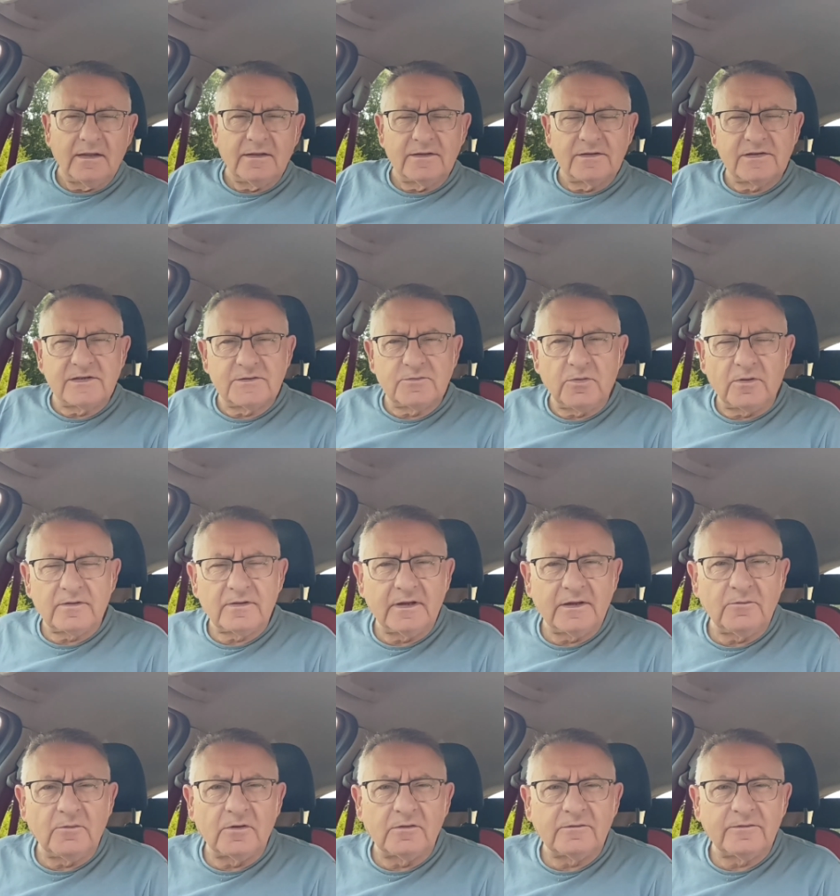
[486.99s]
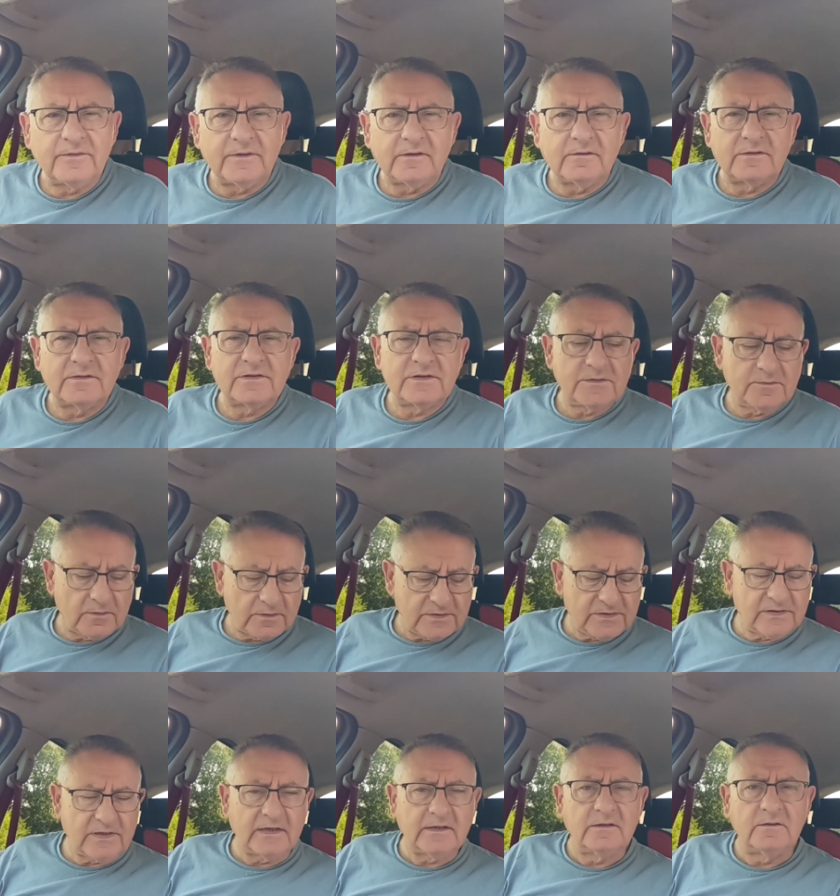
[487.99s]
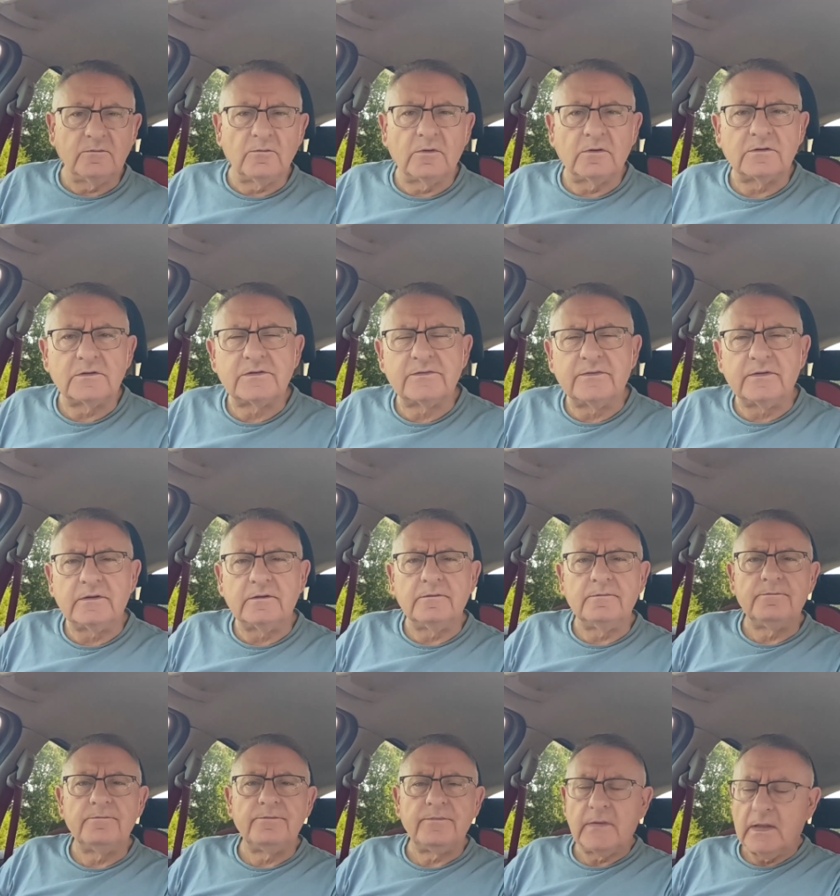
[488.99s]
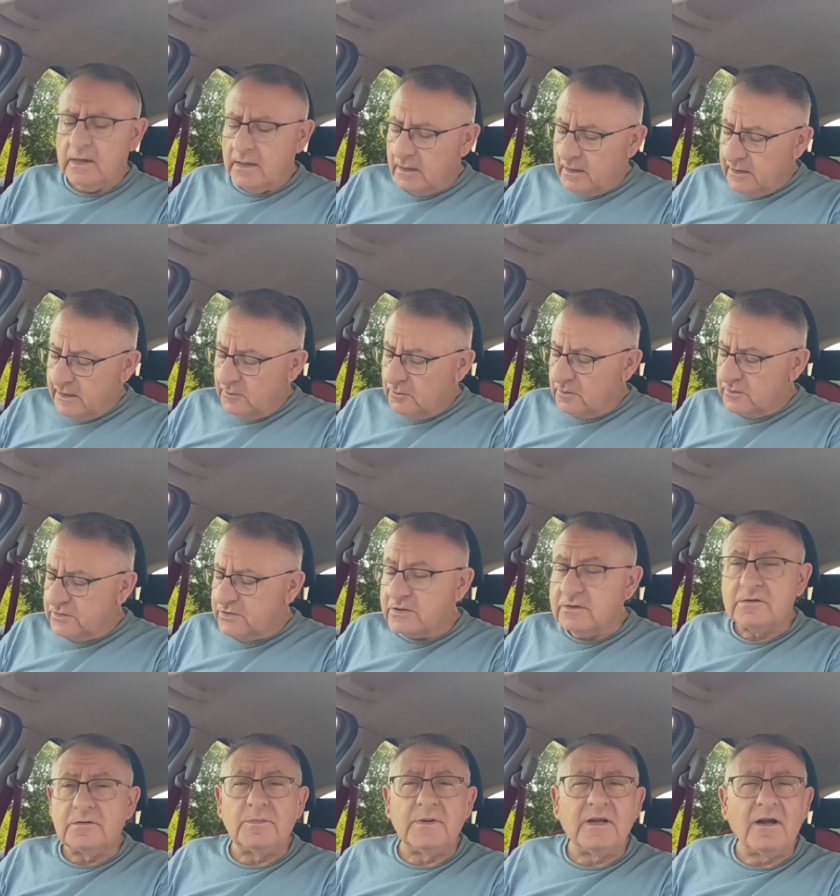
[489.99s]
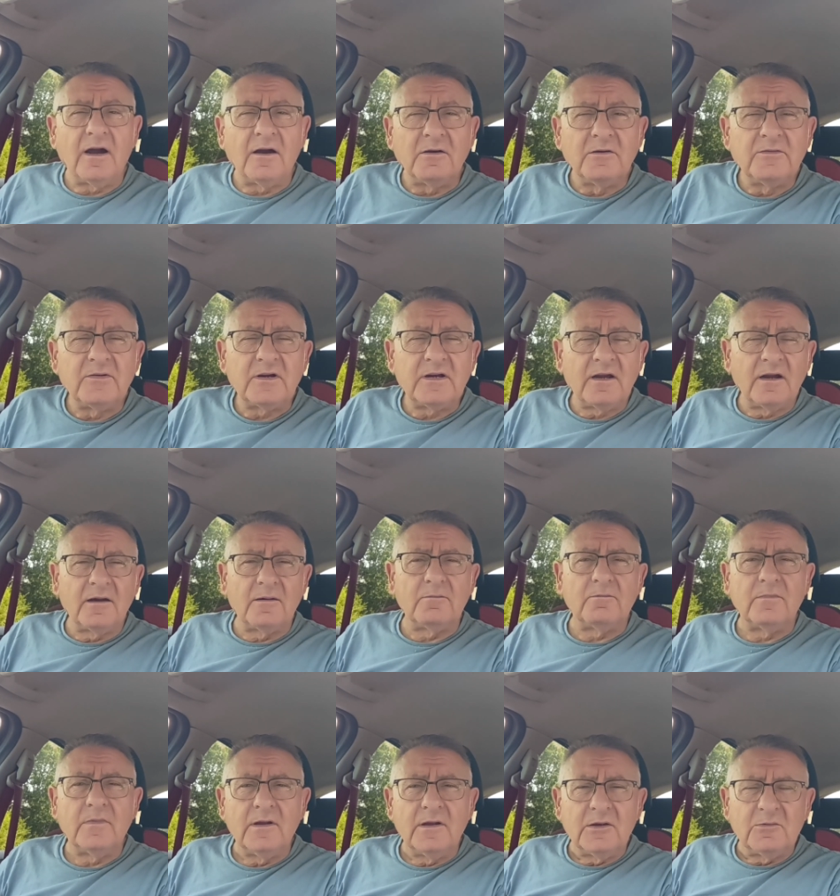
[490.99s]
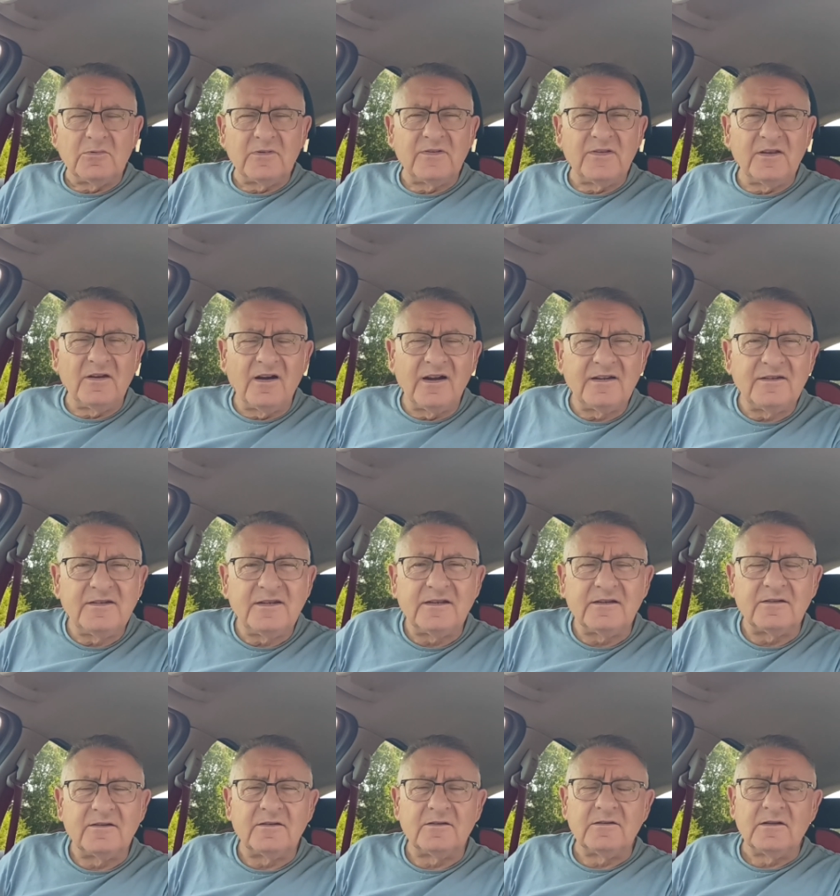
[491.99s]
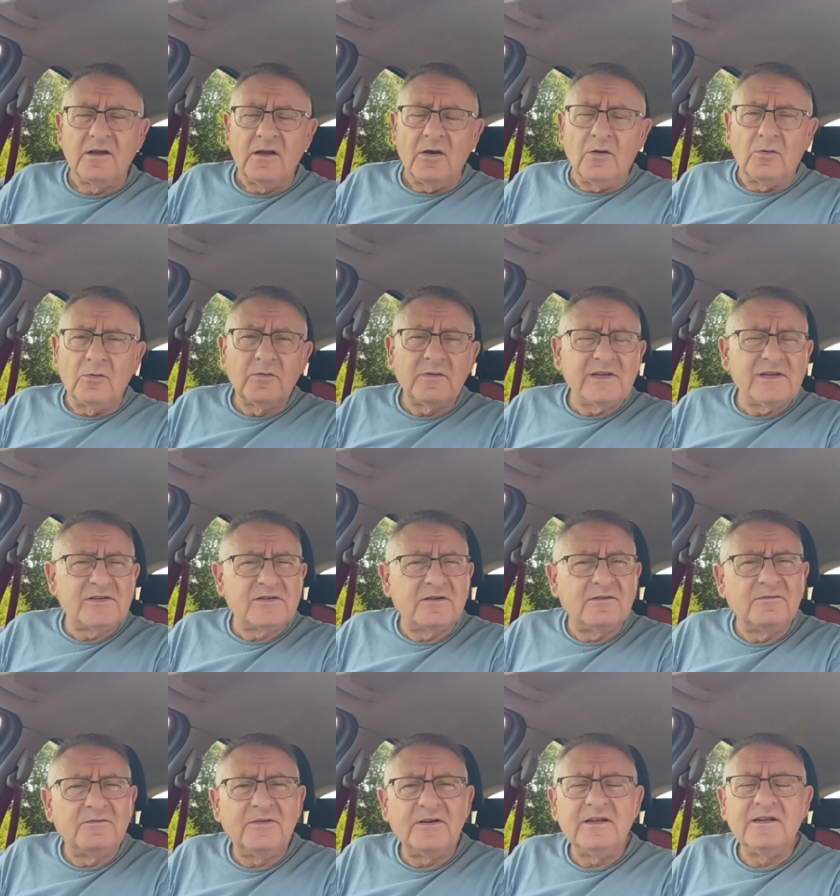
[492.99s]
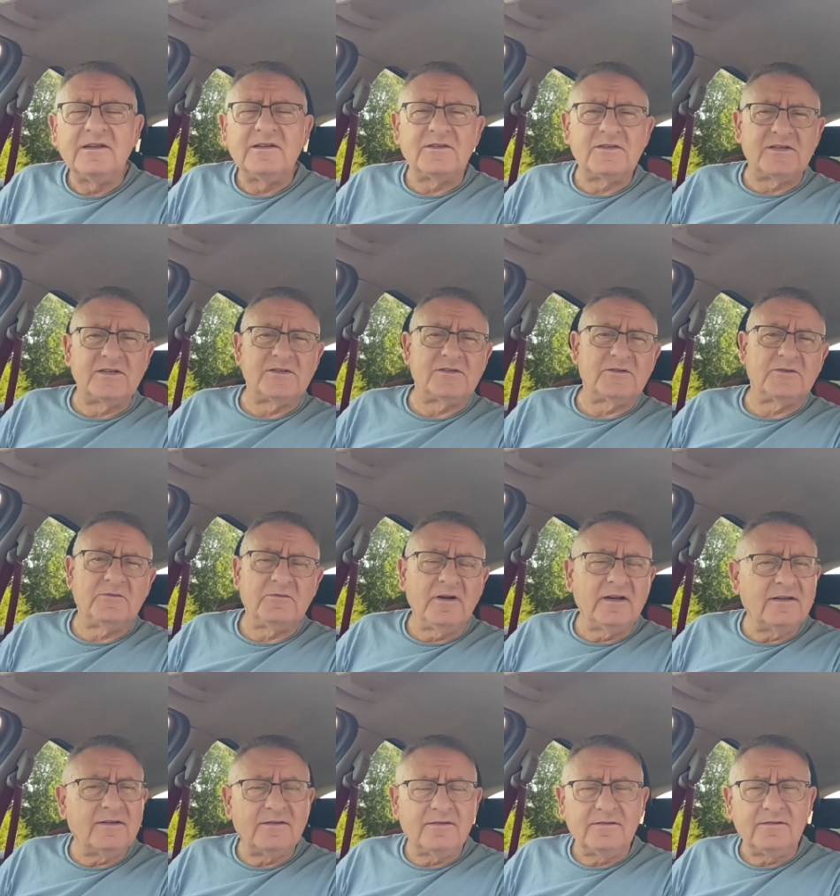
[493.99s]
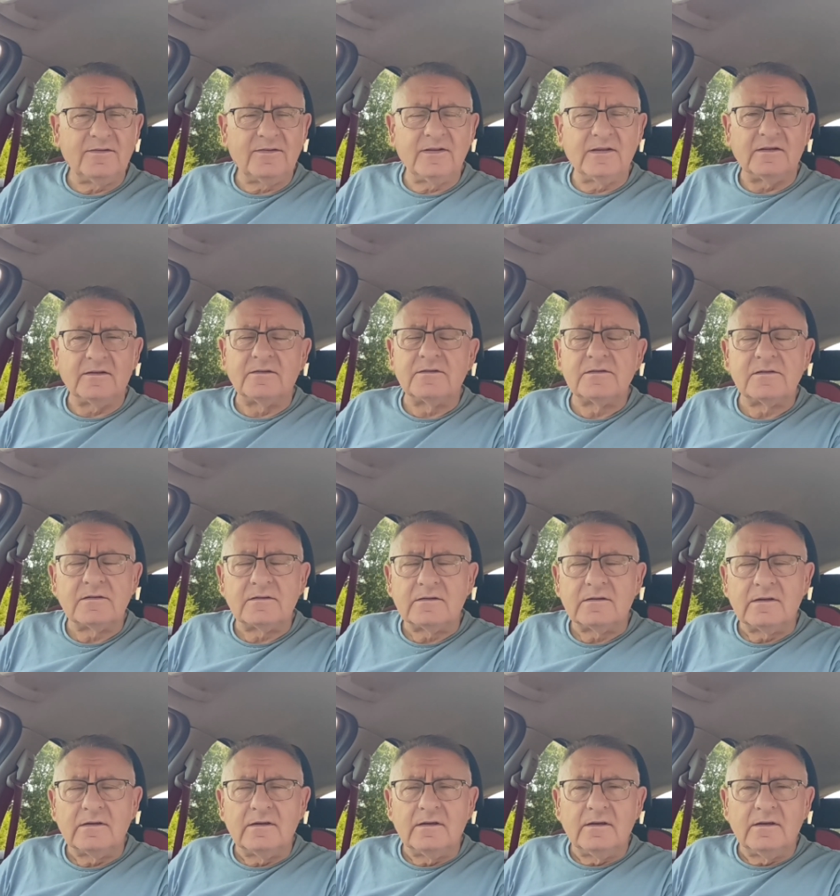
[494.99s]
And this is what they want for you. This is what Satan wants for you. He wants you to be overcome with the idea that all these conveniences are great things,